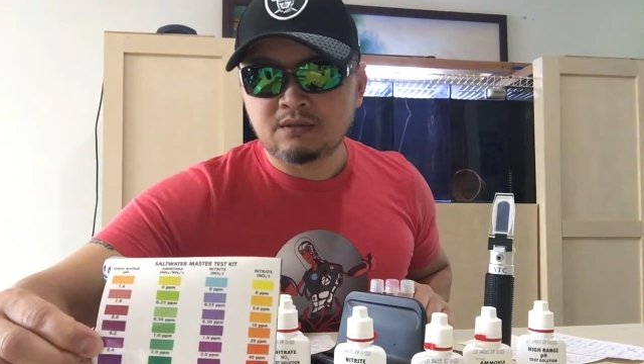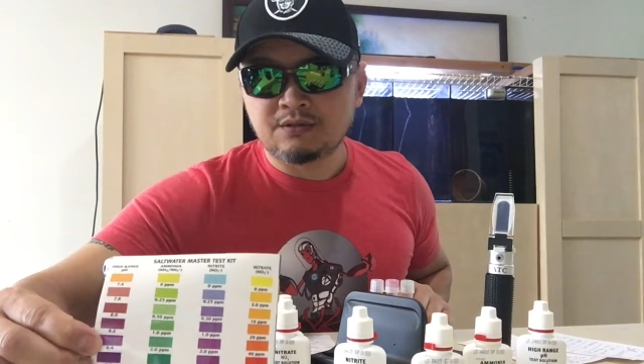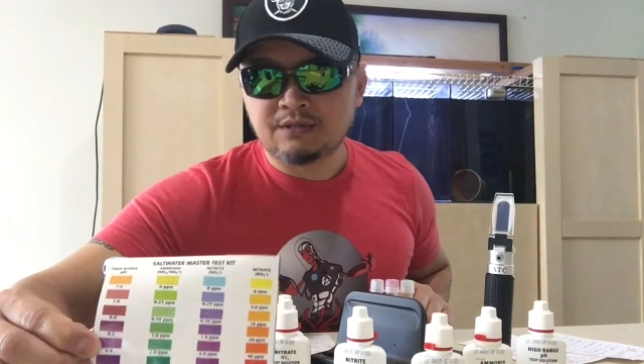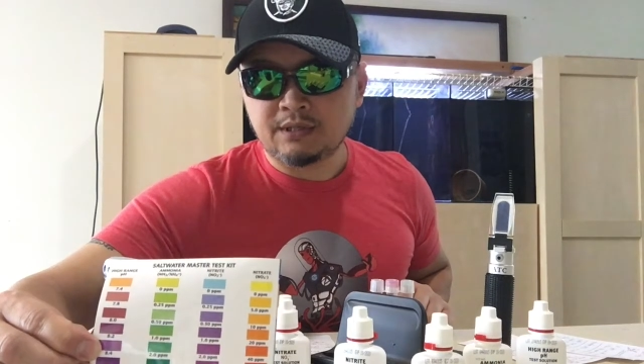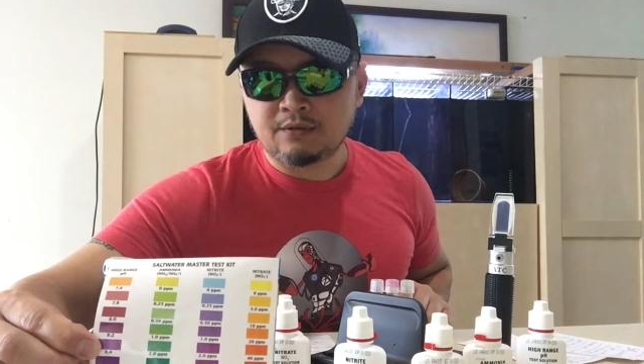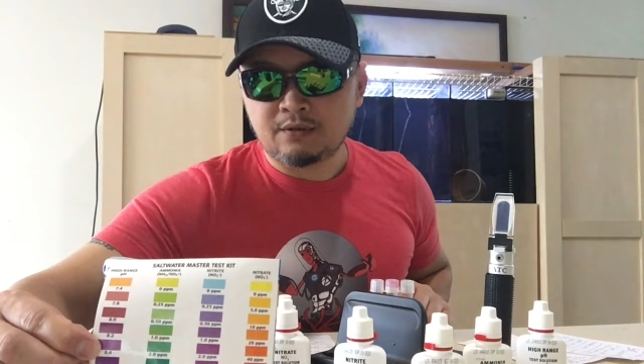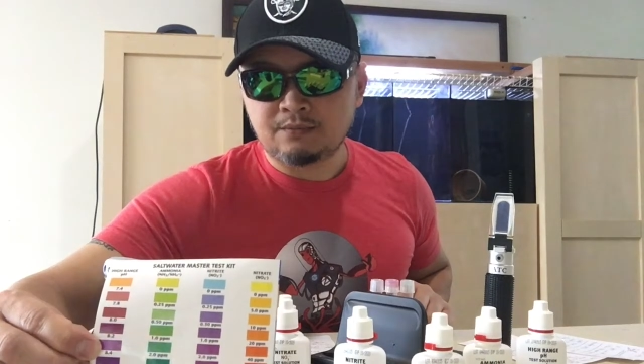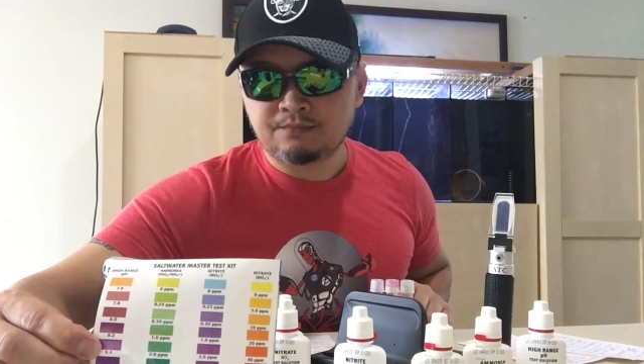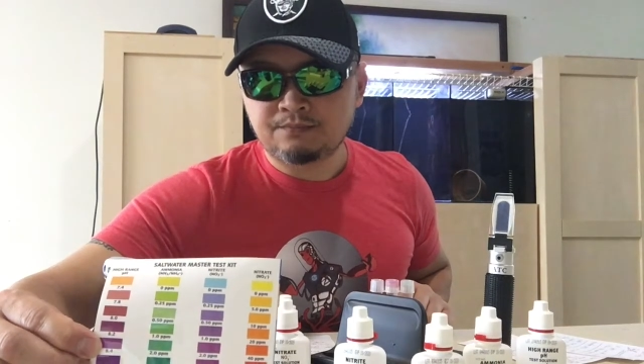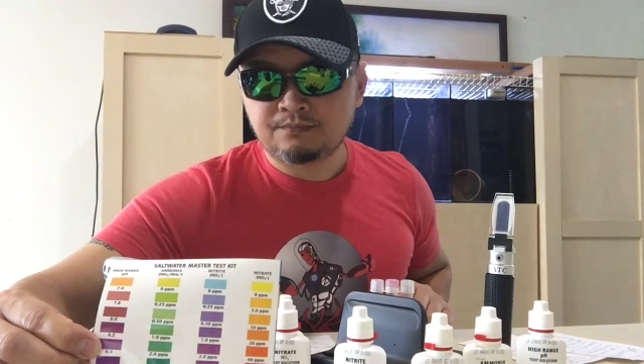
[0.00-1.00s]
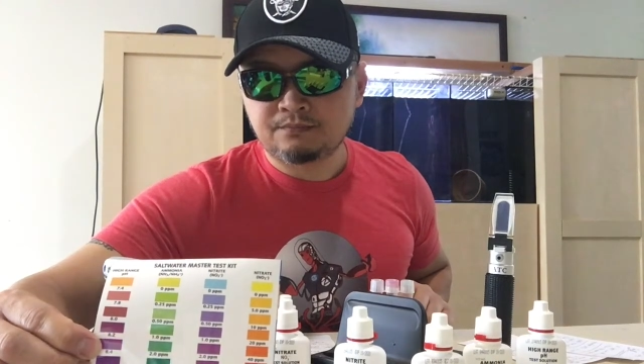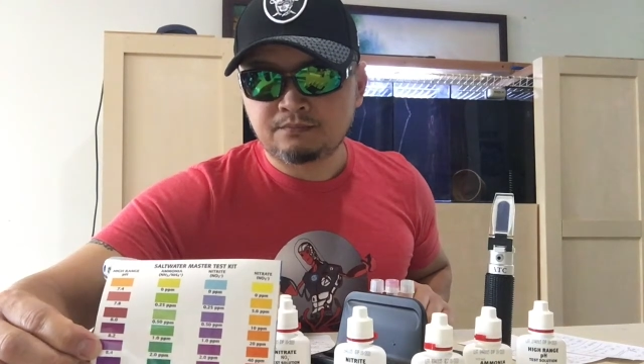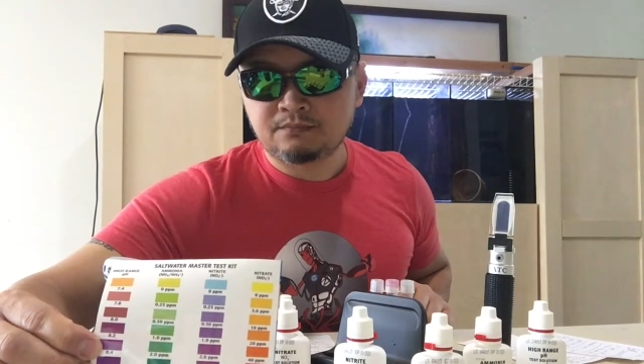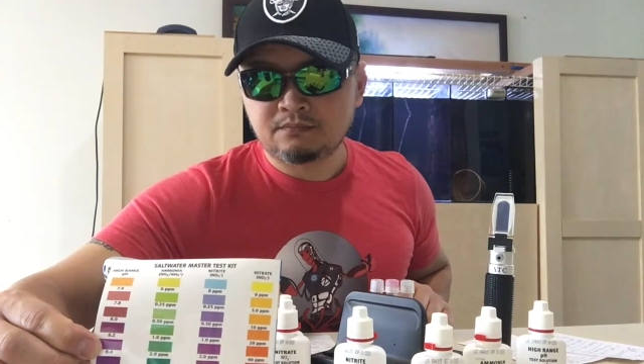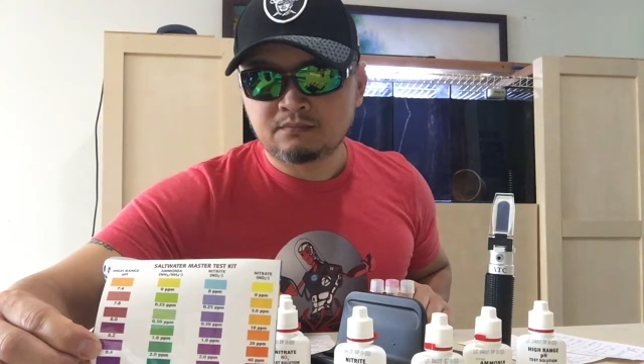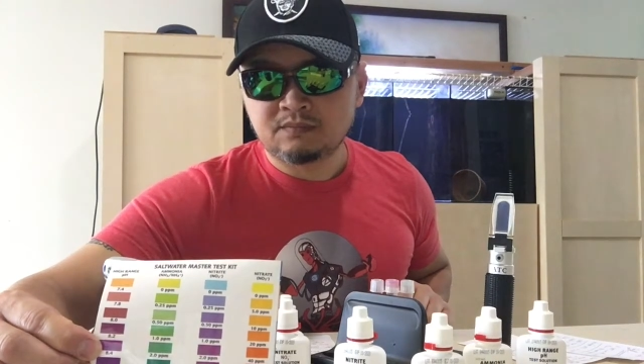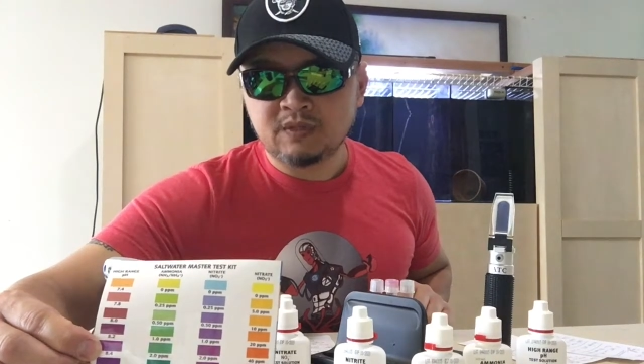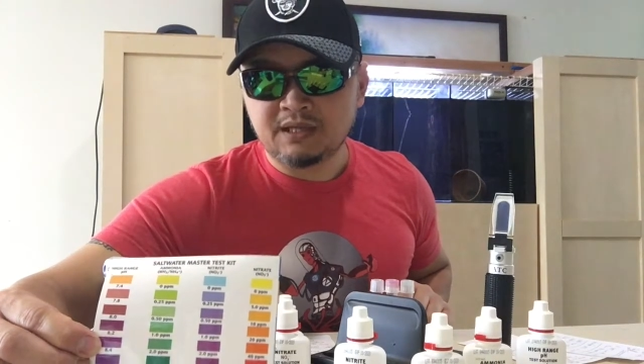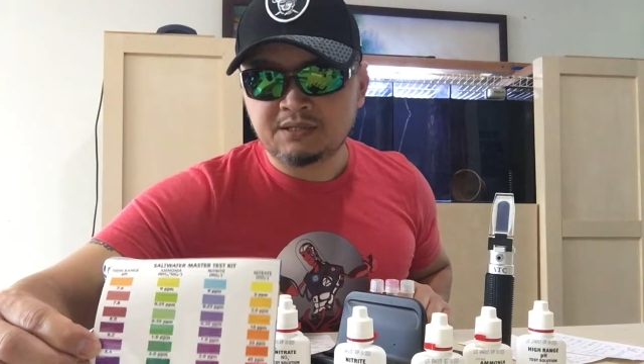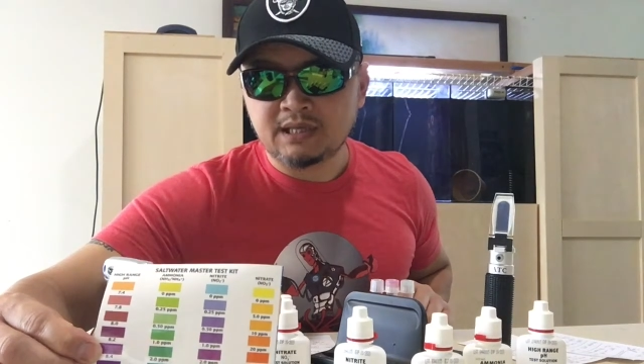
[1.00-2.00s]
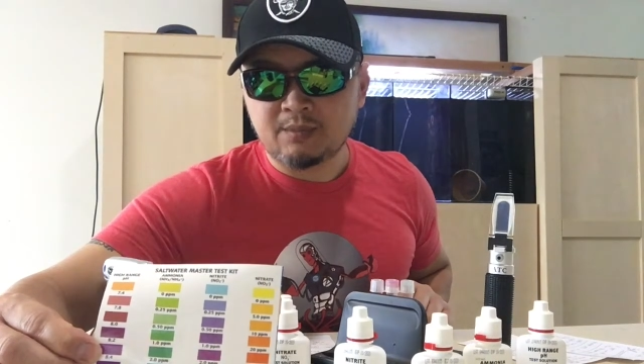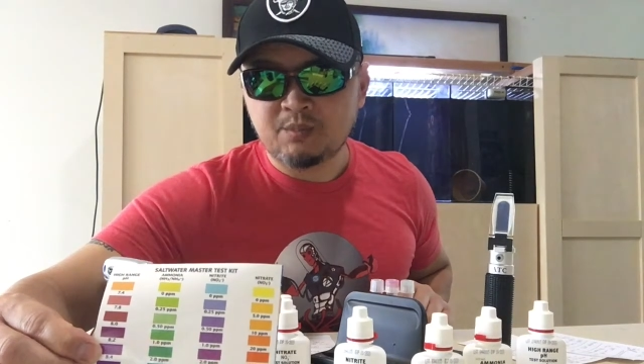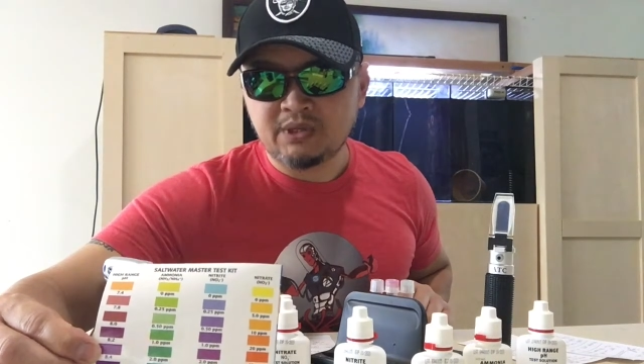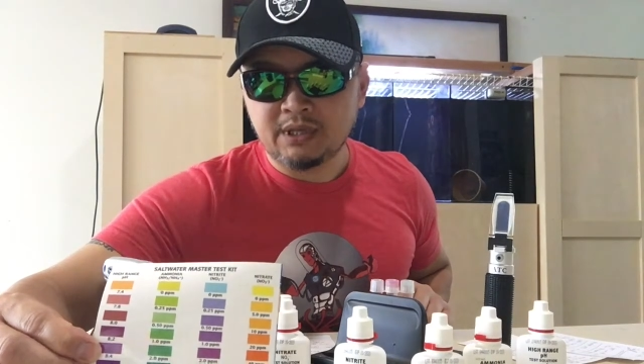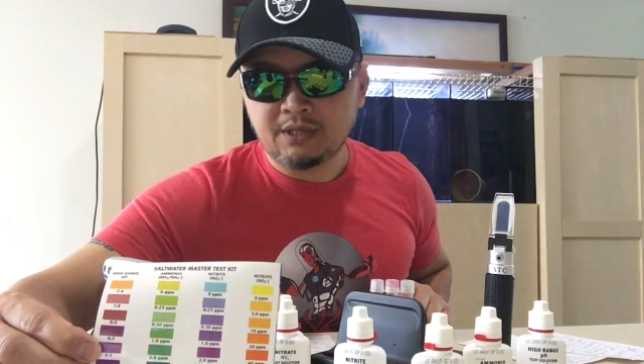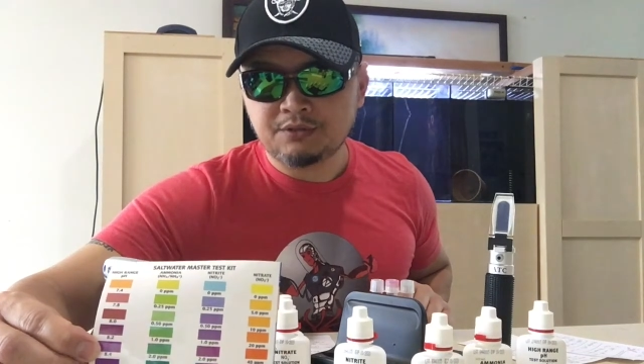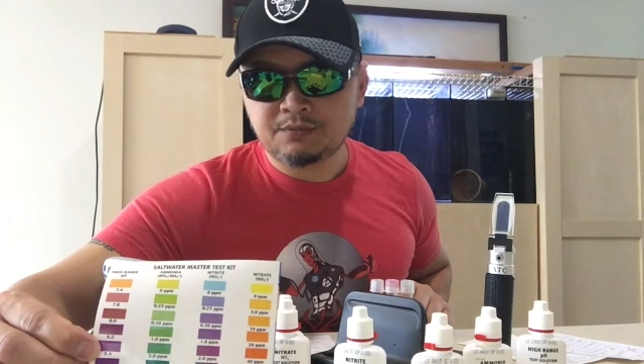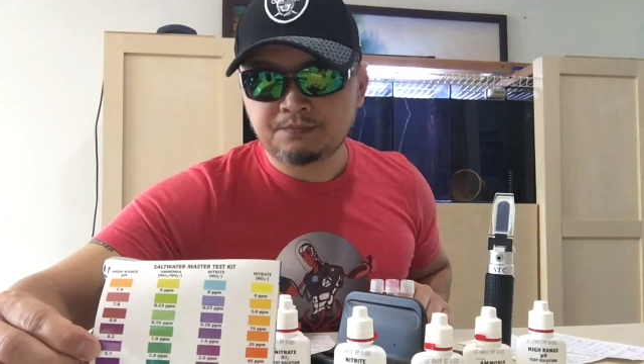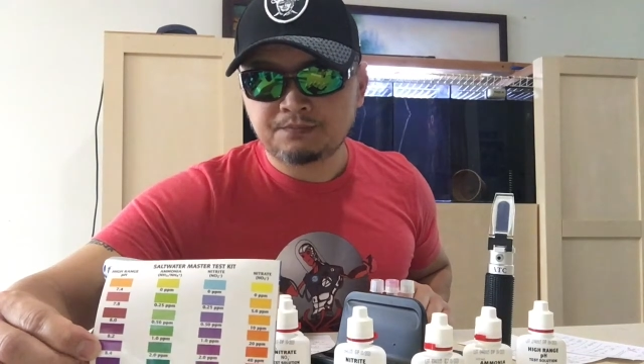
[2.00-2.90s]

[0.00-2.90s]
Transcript: 0, except pH.